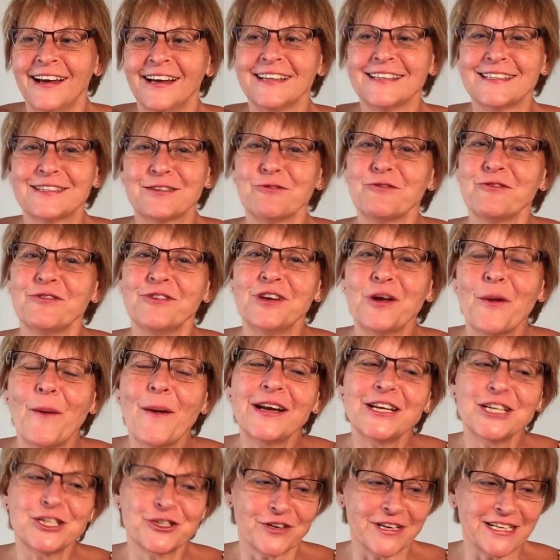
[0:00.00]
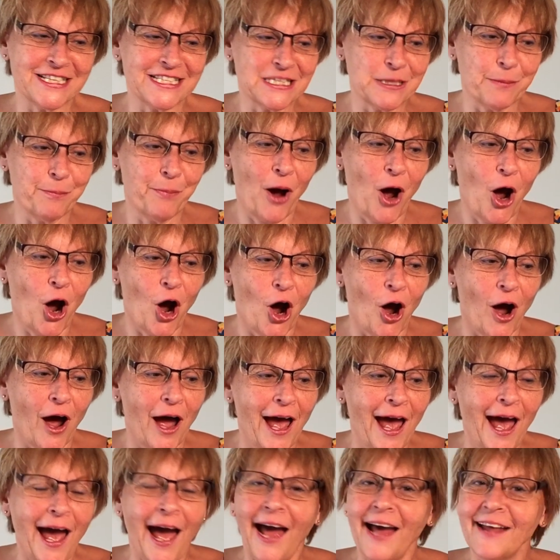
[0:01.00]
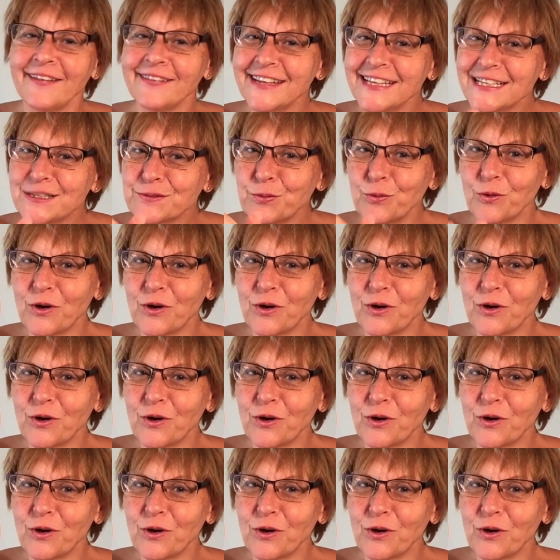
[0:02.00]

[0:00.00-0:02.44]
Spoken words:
So you know how to dress the part, and this